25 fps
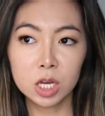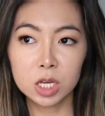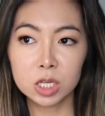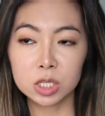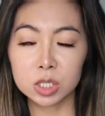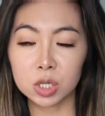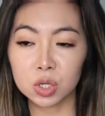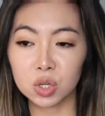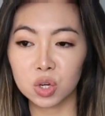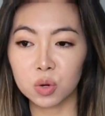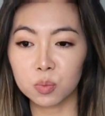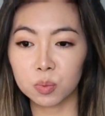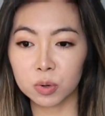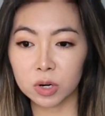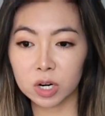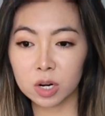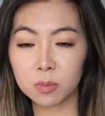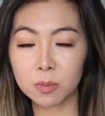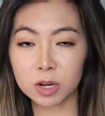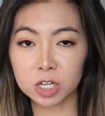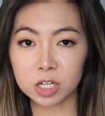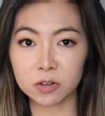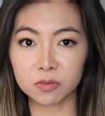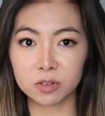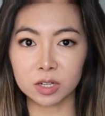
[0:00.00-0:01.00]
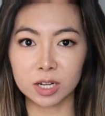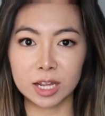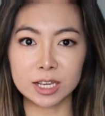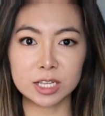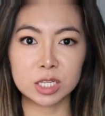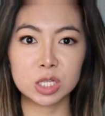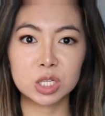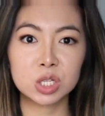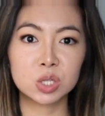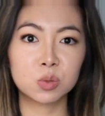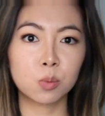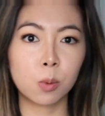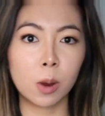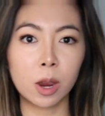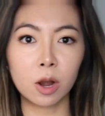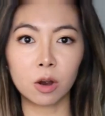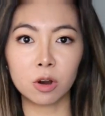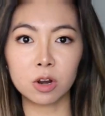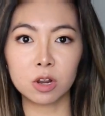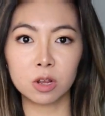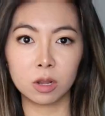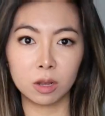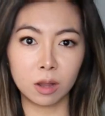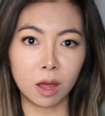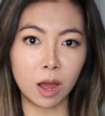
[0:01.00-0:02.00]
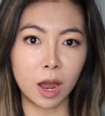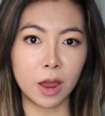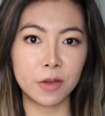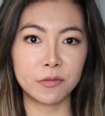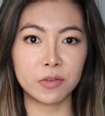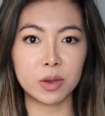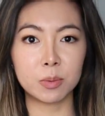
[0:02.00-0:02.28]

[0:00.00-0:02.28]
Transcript: So you pretty much have to like swear on your life